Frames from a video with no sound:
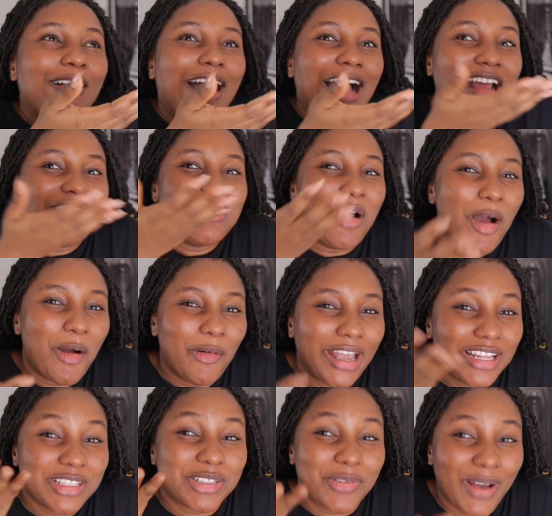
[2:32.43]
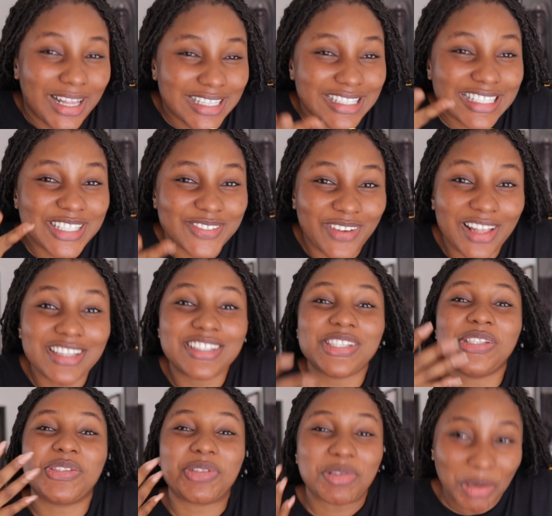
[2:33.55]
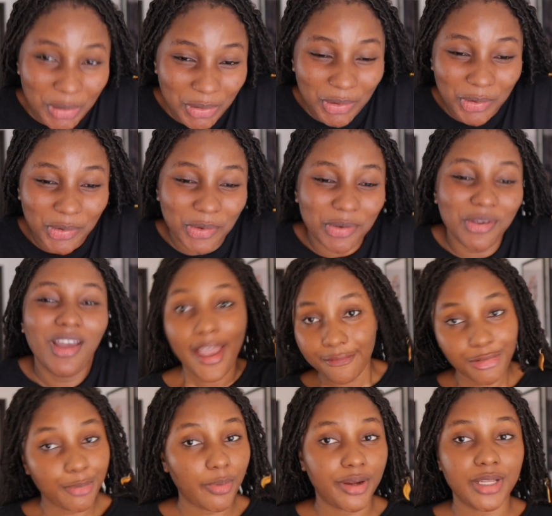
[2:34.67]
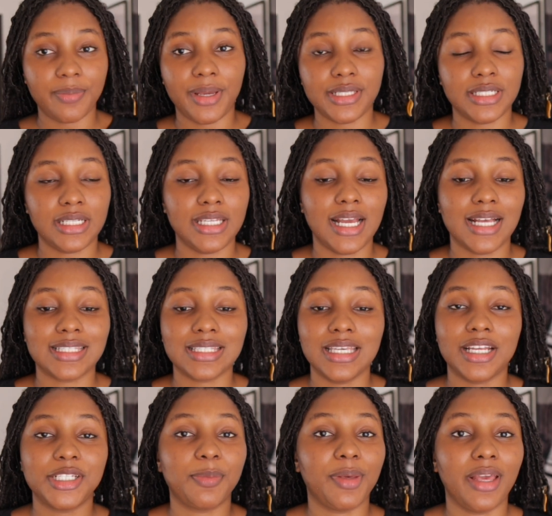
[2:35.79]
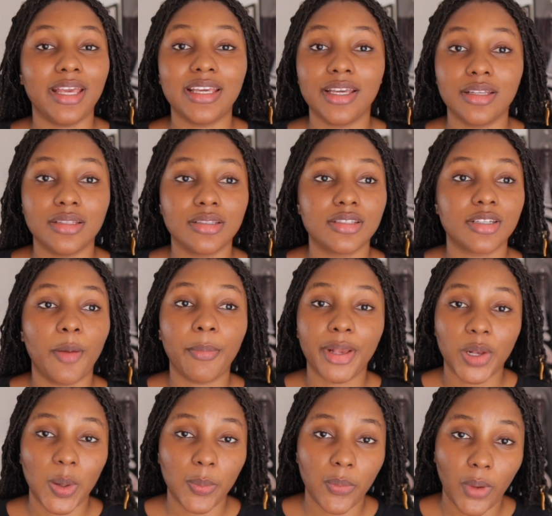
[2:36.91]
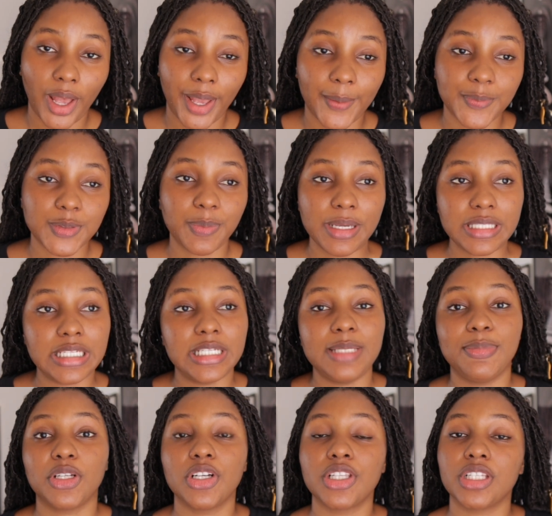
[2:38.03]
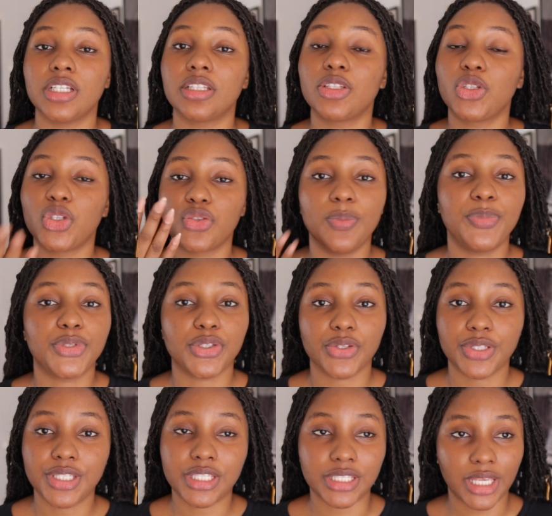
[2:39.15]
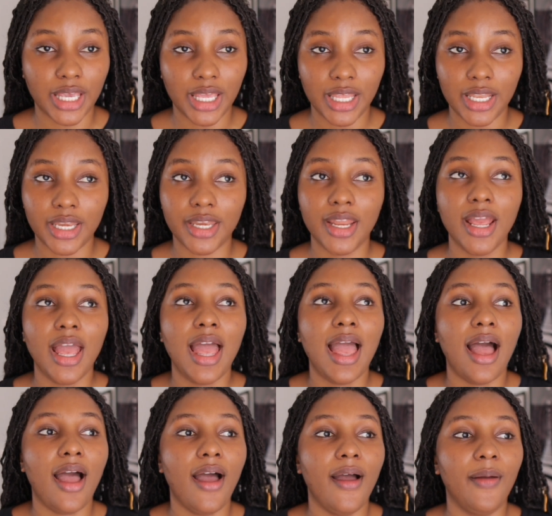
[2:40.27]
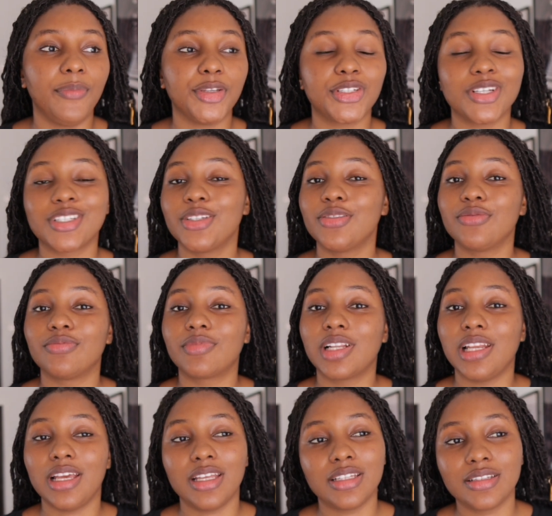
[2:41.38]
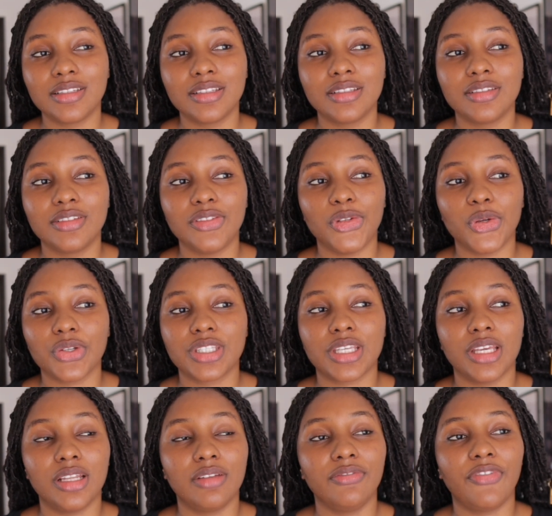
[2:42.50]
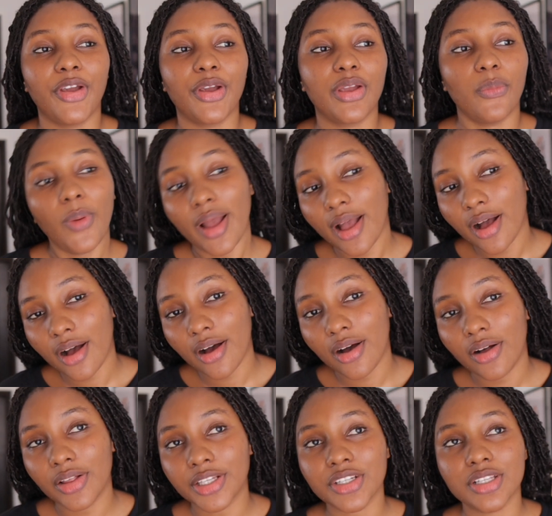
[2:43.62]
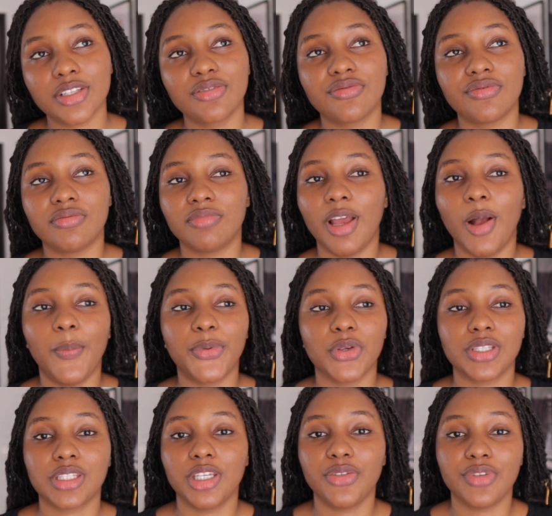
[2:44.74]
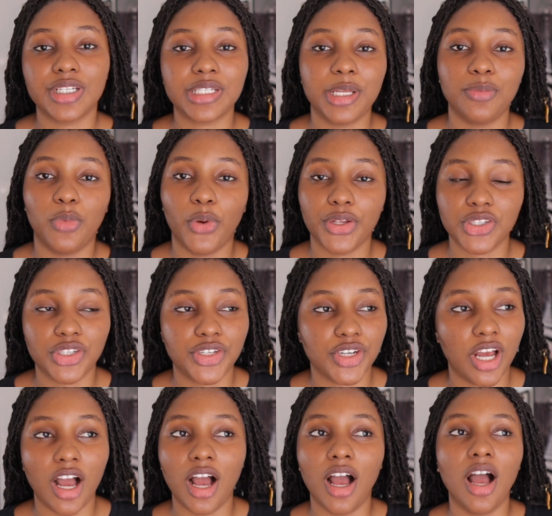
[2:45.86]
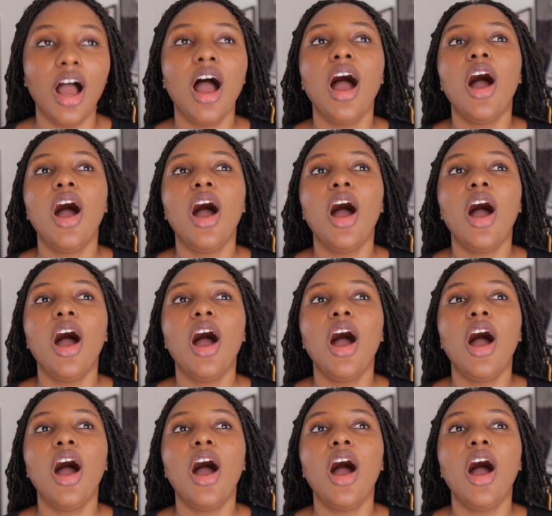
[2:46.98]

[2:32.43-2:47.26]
I know, in 2022. Everybody basically has kicked it against makeup wipes, basically because it strips your skin. It doesn't clean your skin very well. It doesn't help your skin retain moisture.